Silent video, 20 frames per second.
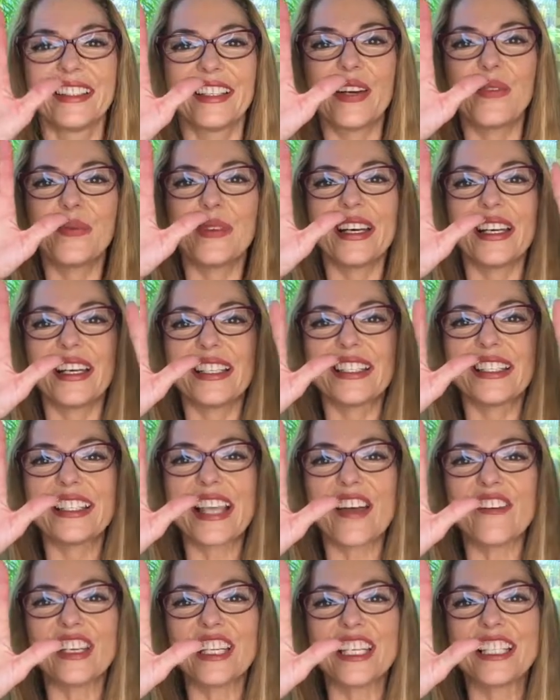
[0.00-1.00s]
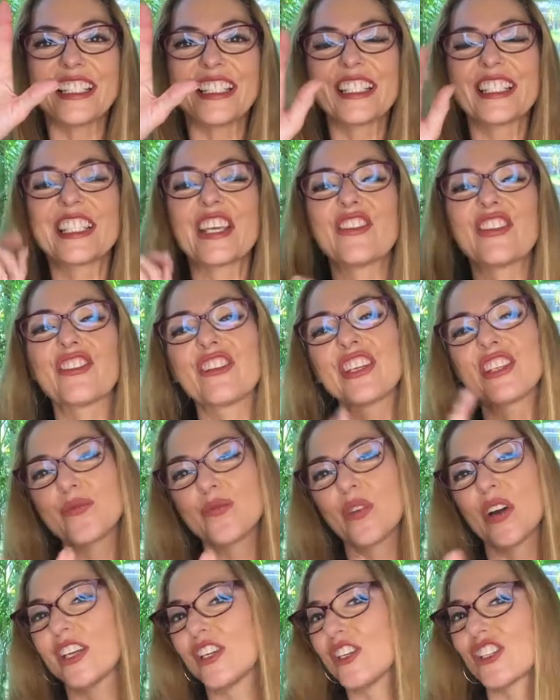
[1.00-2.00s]
Number seven, the seventh reason
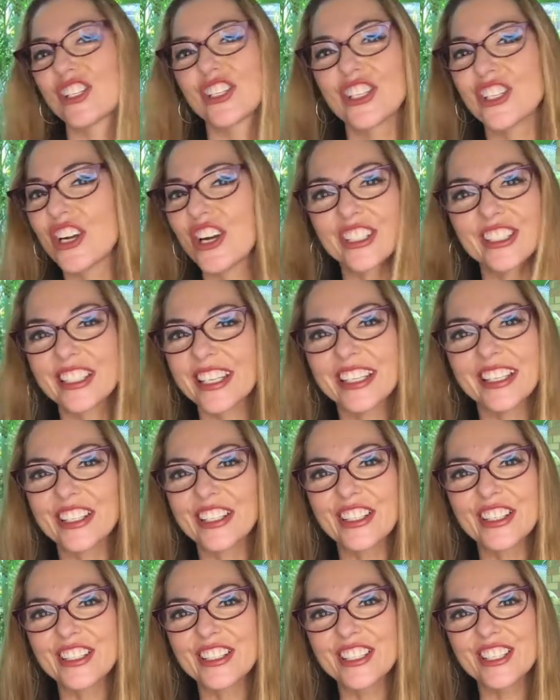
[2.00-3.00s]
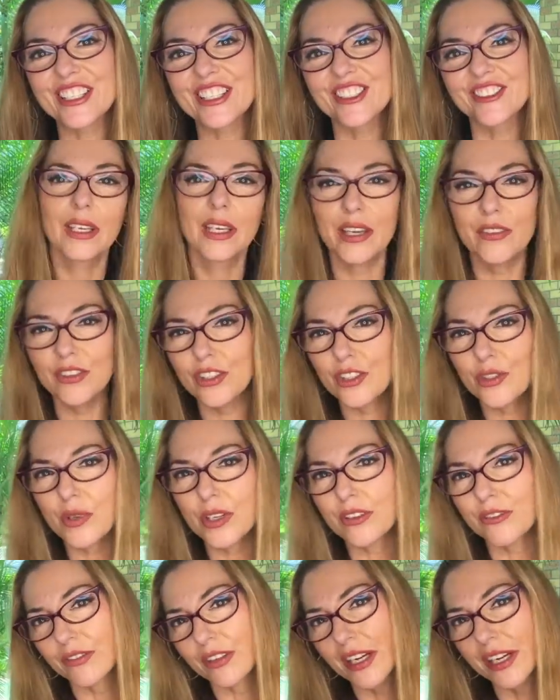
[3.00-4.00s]
why you should not get a coach. If you just
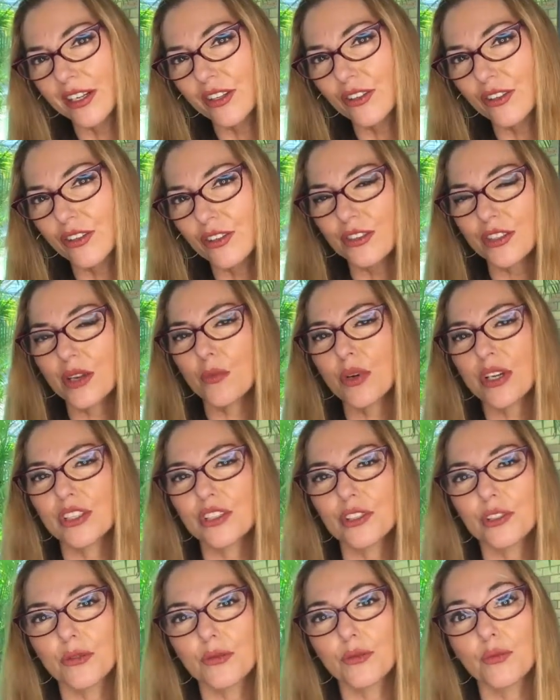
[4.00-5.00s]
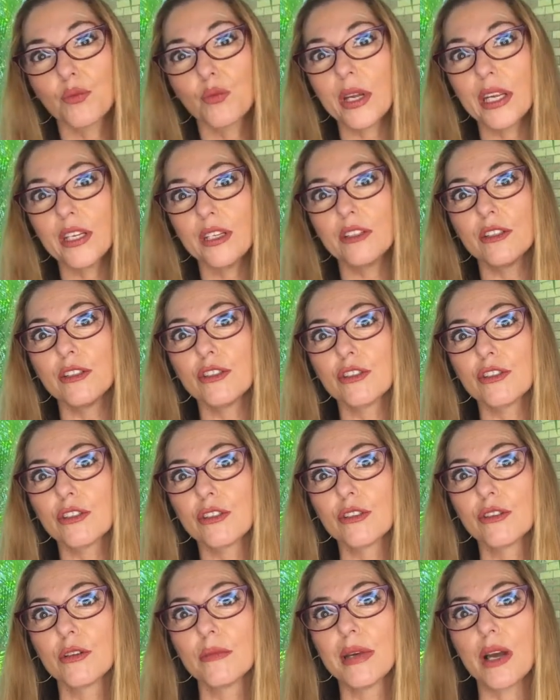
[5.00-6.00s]
want a friend or someone to whinge
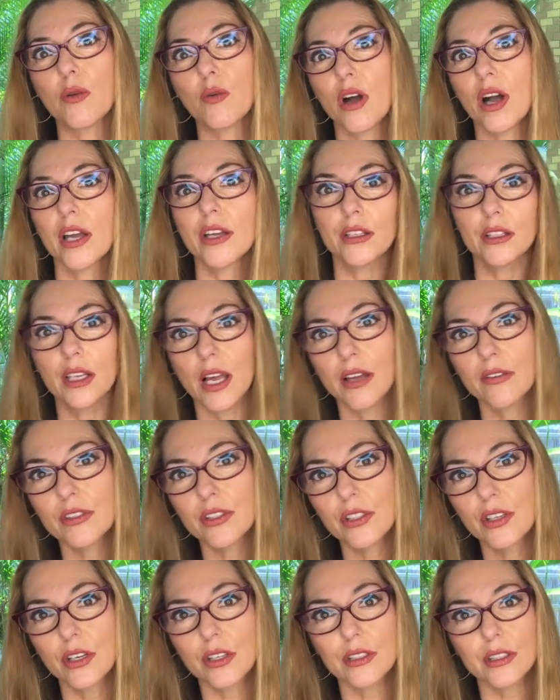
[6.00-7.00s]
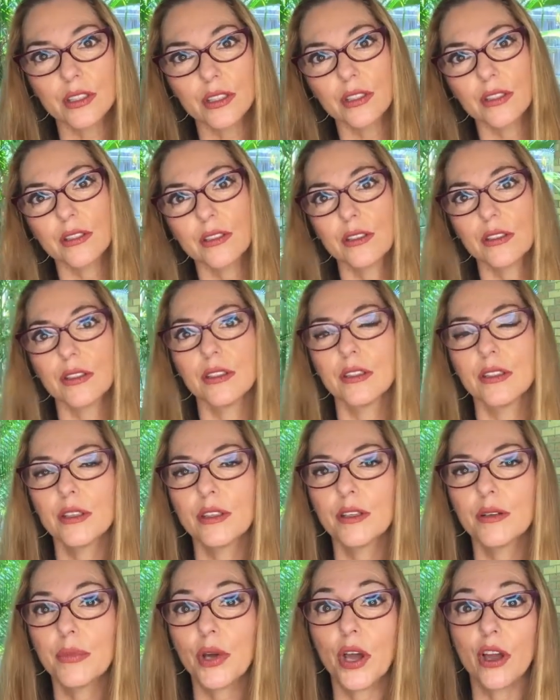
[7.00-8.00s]
to about why your life's not
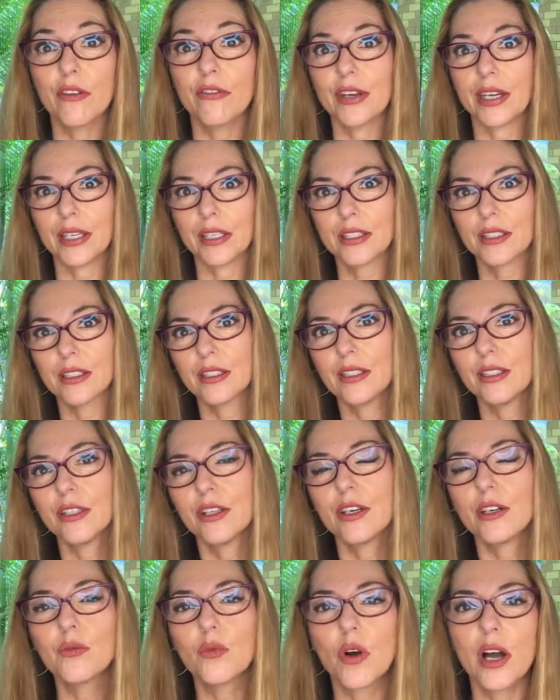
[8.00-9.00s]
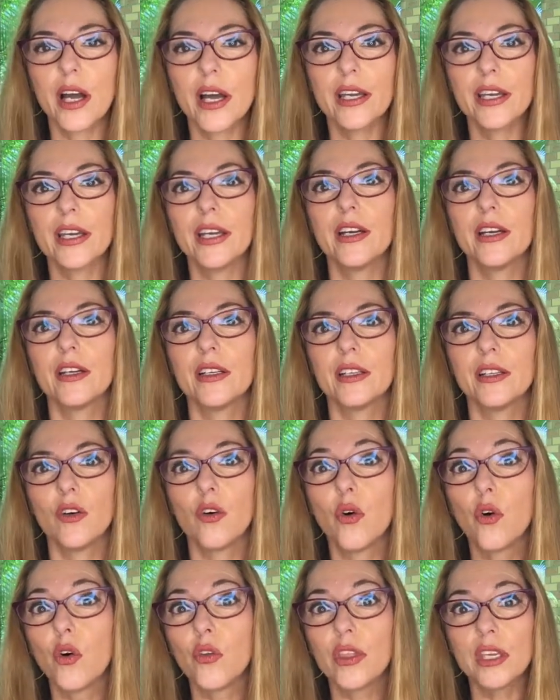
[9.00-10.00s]
perfect and why
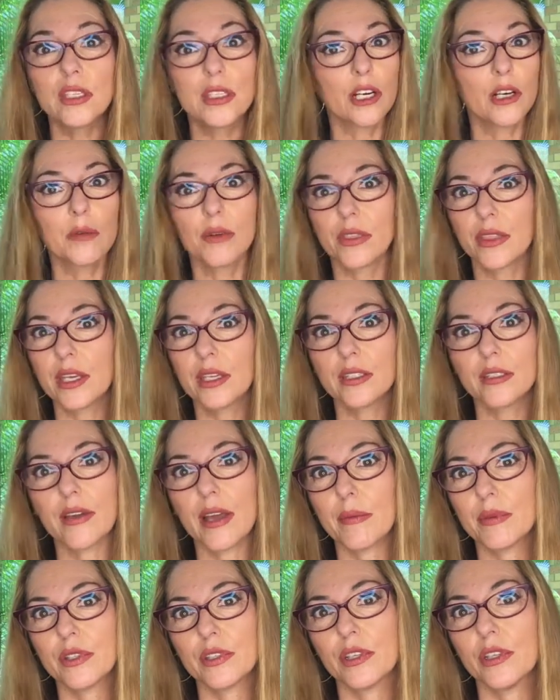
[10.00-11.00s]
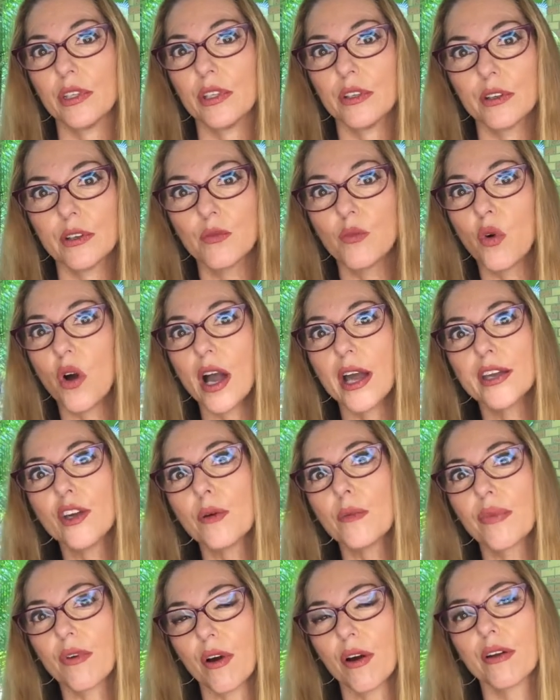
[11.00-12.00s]
all these terrible things have happened to you and why you're
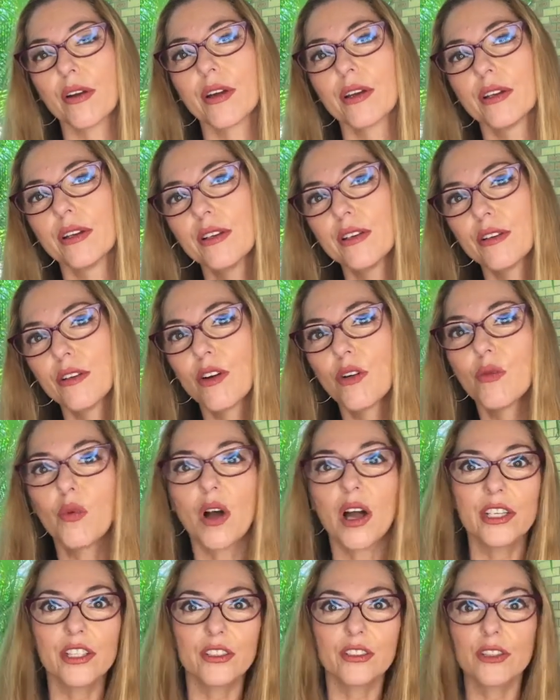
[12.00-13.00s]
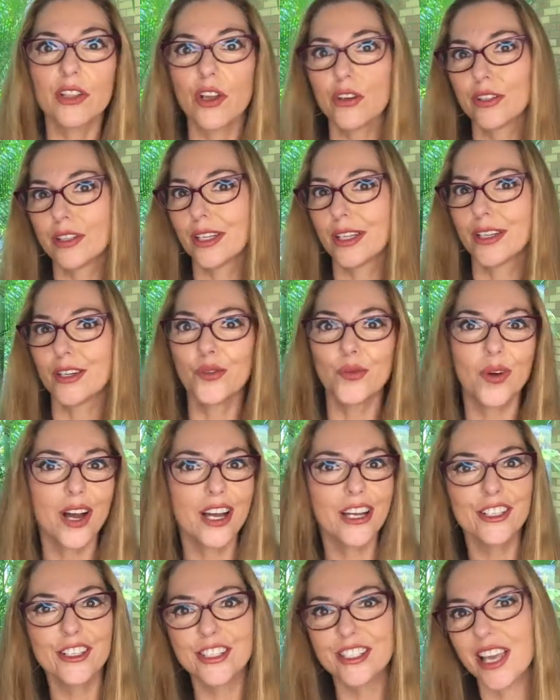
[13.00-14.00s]
broke, or why you're lonely, or why
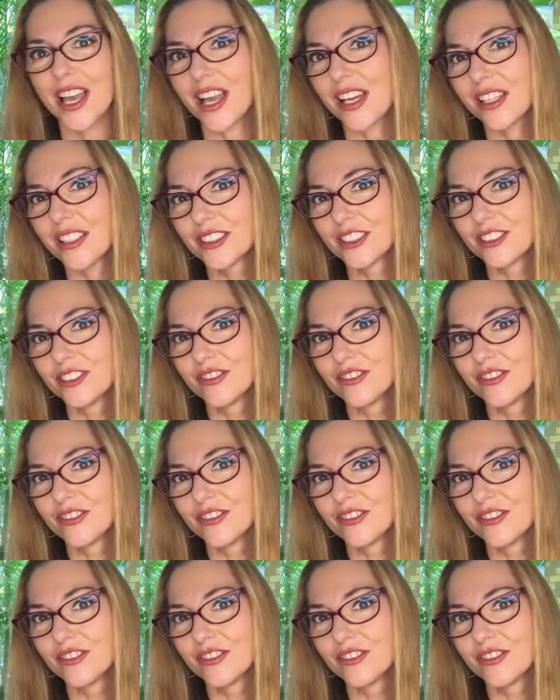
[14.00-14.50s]
you're sad.